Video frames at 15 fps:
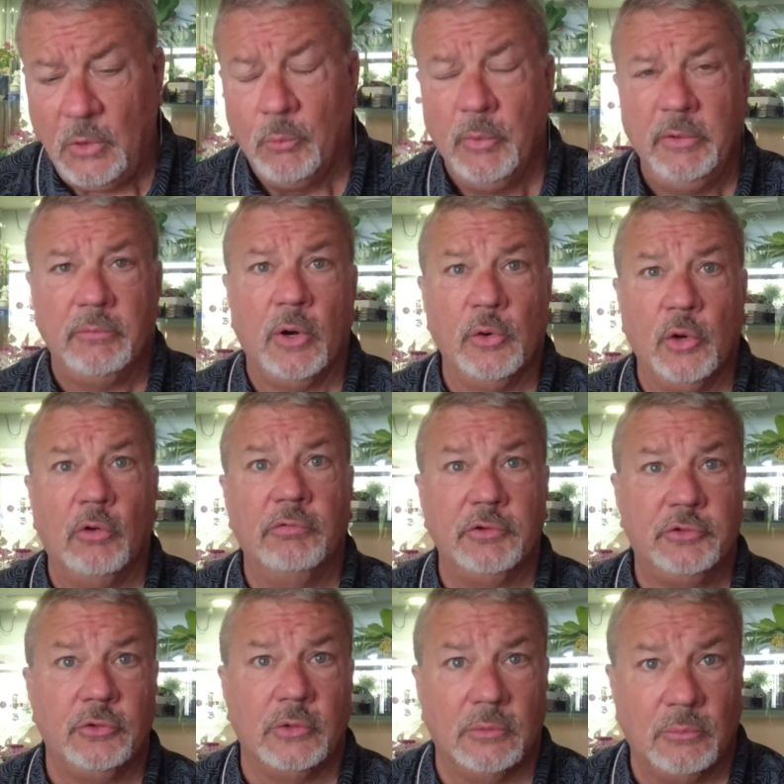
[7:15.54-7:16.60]
we rode over
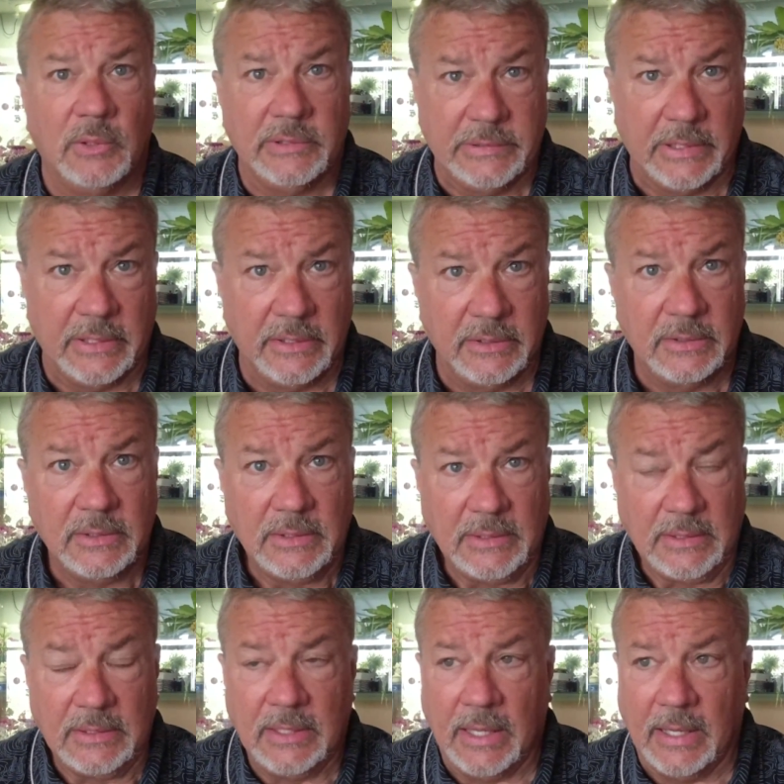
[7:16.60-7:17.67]
to it one day.
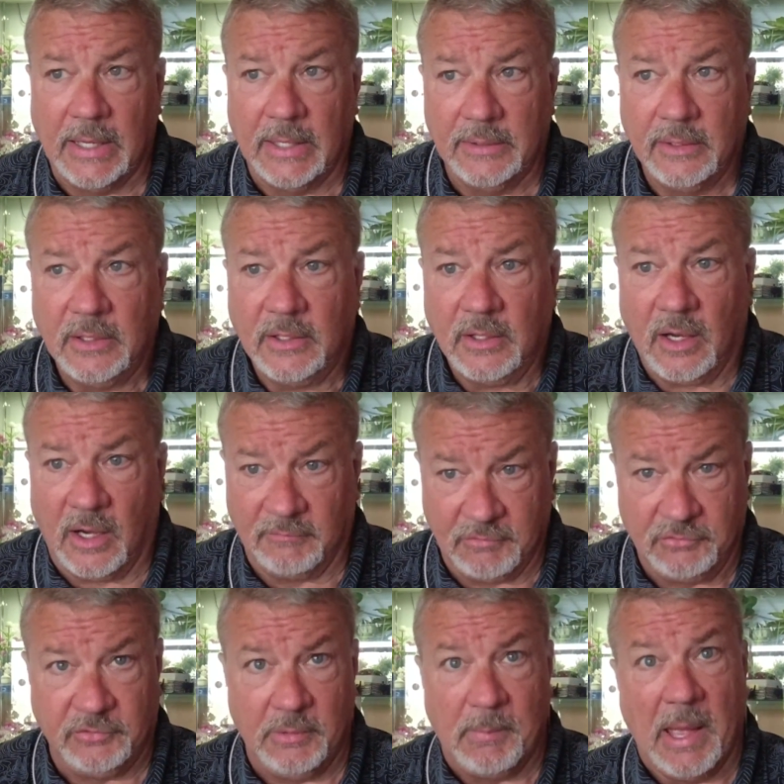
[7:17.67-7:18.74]
And
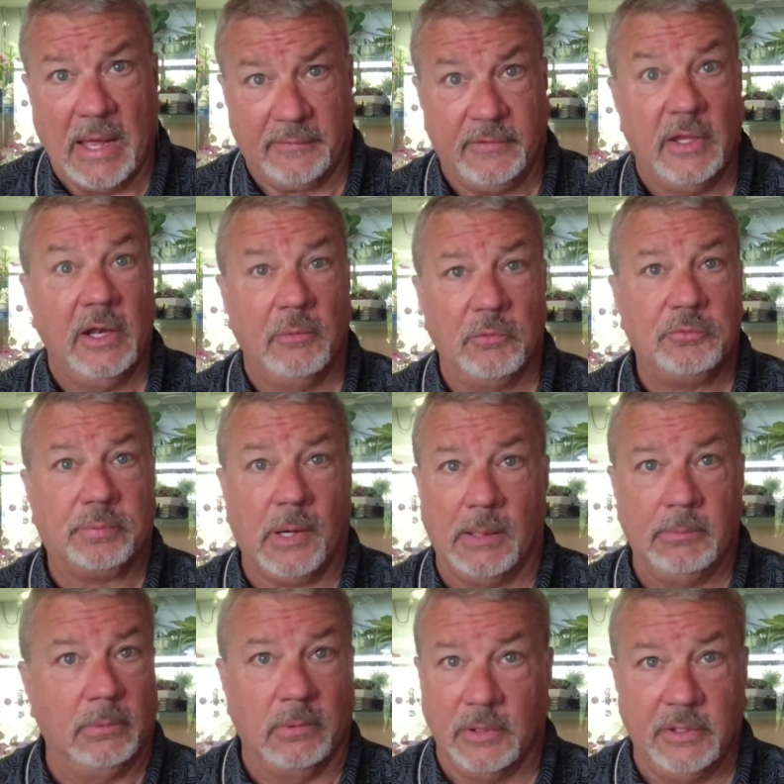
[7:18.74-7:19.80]
obviously back then it was
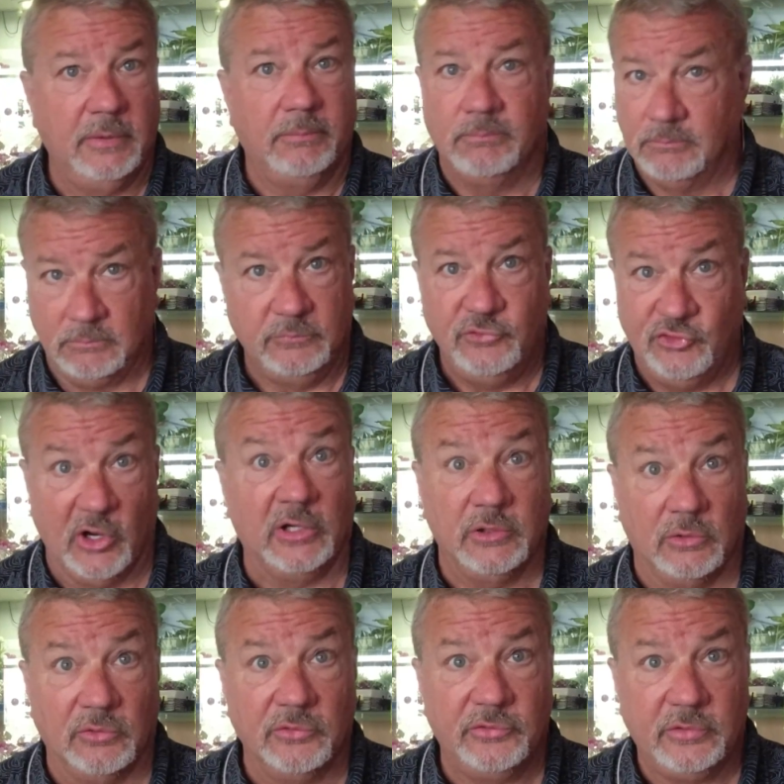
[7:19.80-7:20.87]
probably
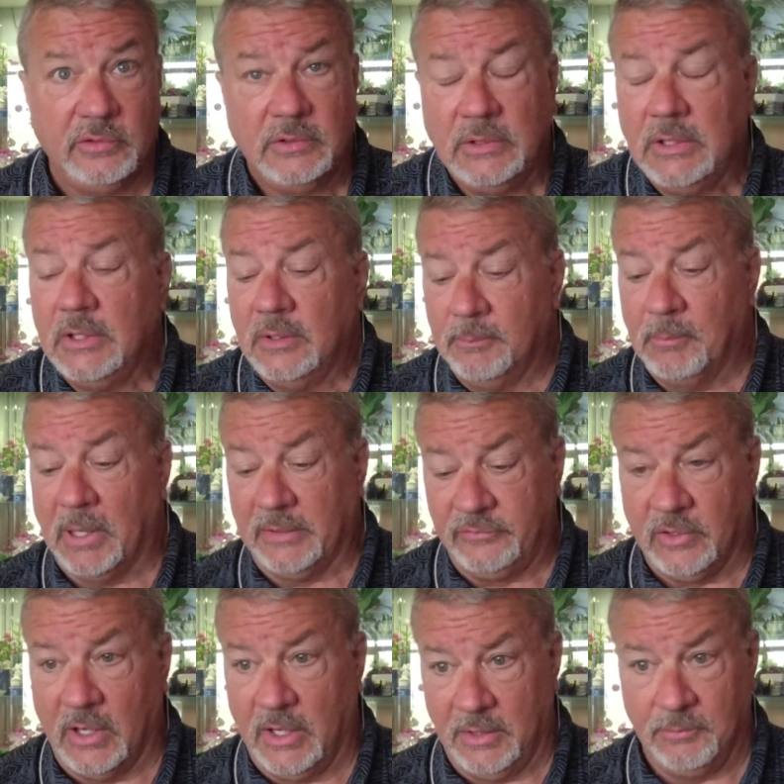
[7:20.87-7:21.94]
jungles,
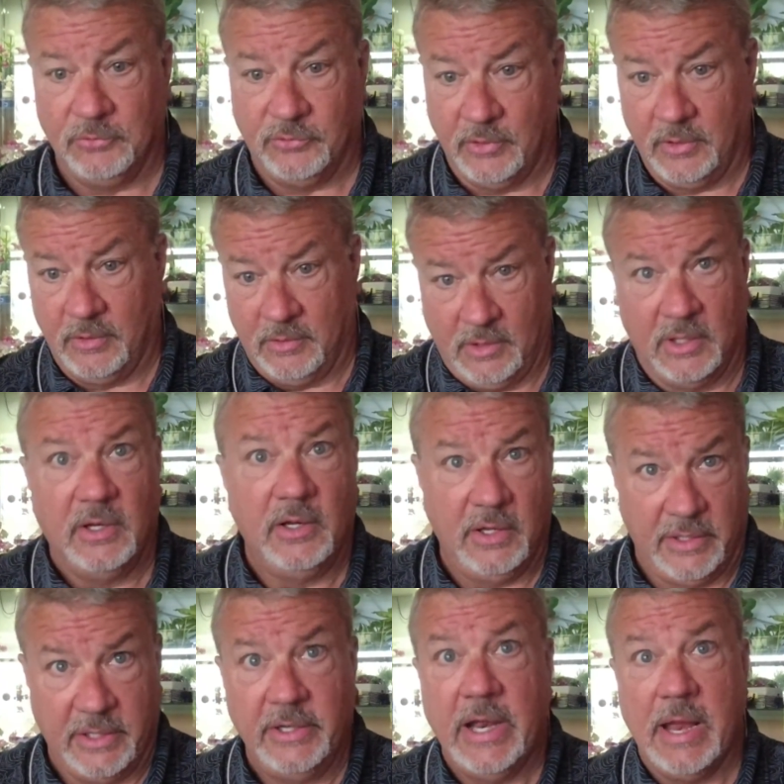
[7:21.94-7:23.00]
but it was in
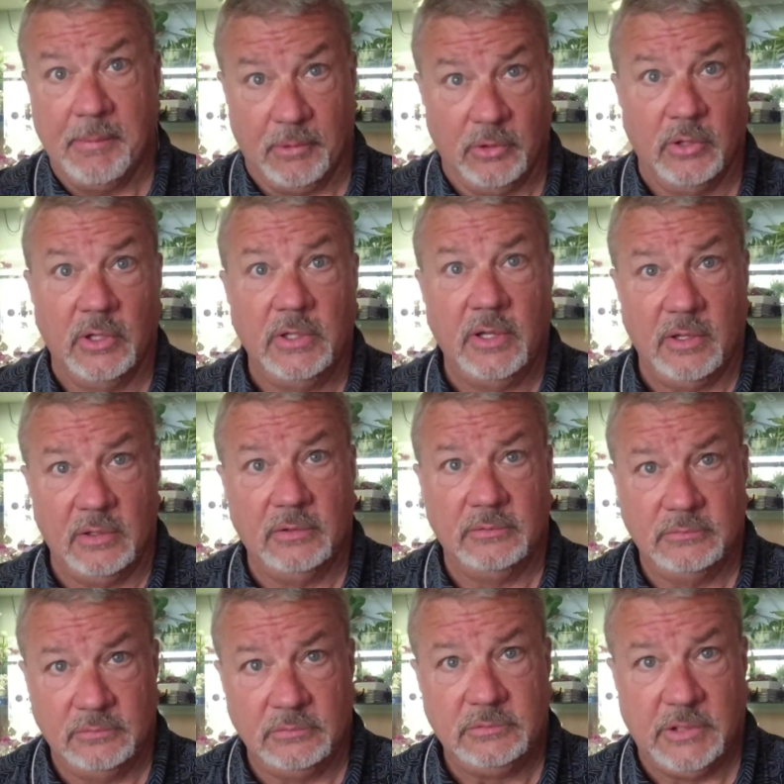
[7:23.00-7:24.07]
a neighborhood, a
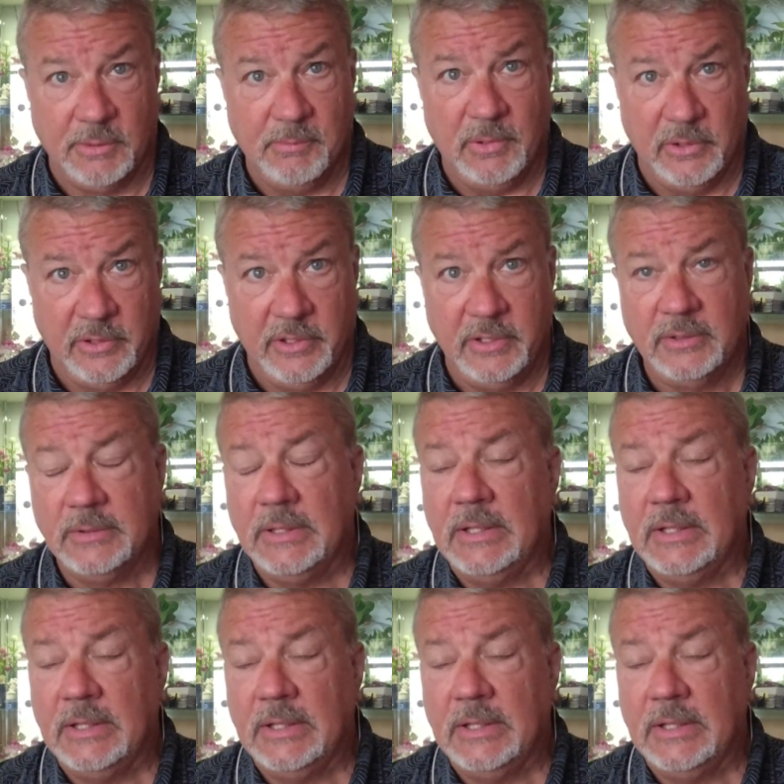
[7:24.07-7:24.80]
community.